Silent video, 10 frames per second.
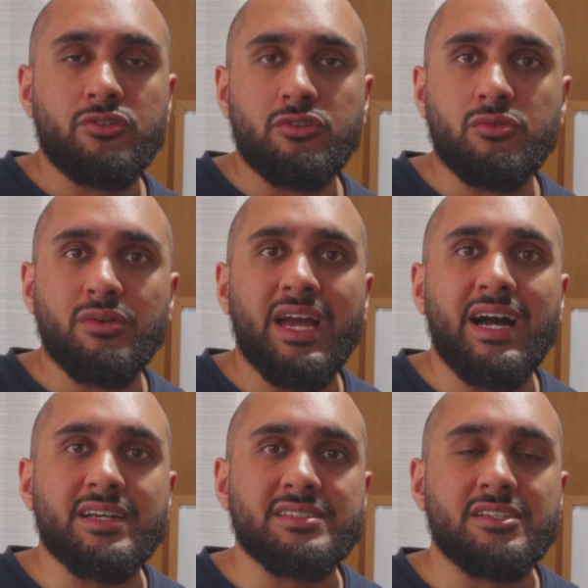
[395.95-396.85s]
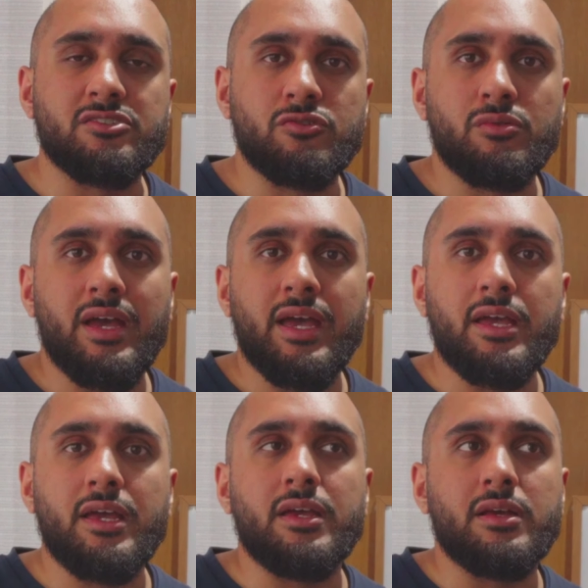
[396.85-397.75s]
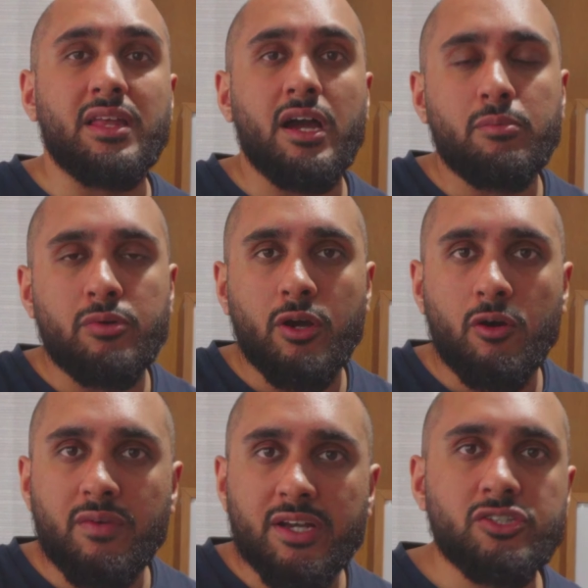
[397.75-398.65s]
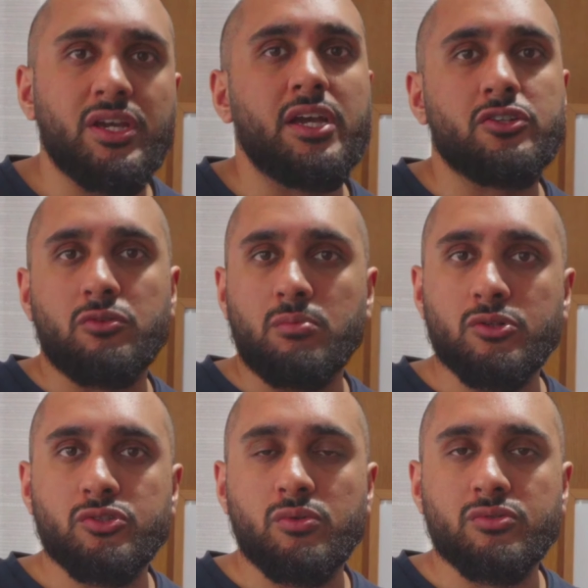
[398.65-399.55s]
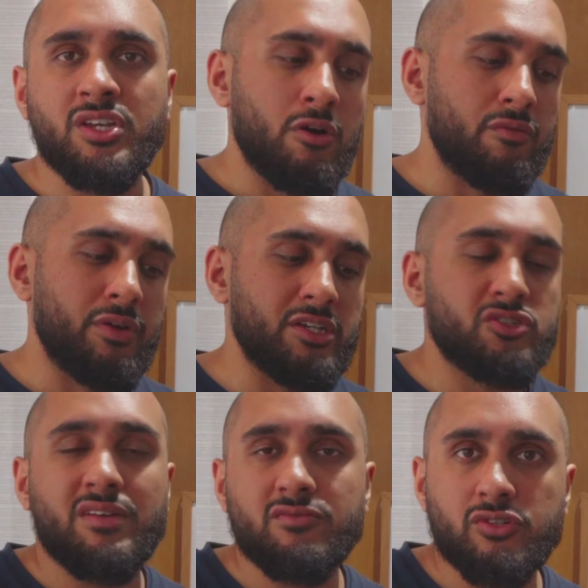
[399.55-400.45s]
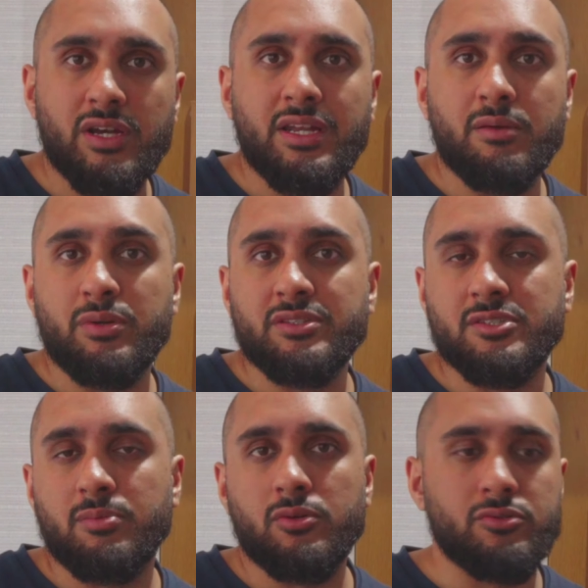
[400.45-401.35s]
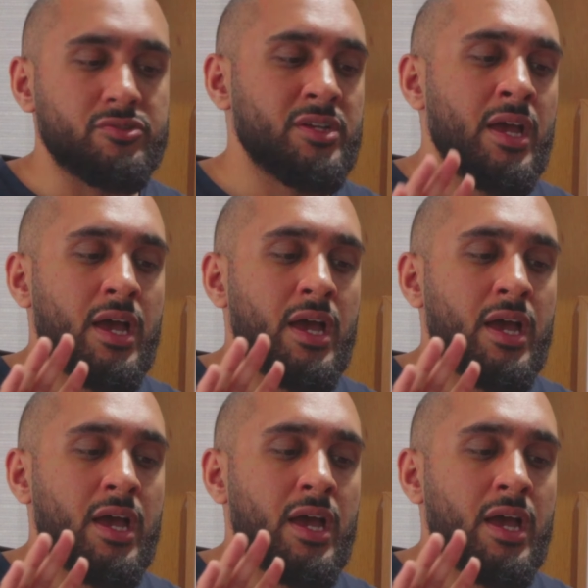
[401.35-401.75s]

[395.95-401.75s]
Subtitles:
you do get access to a library of educational modules covering strength training principles,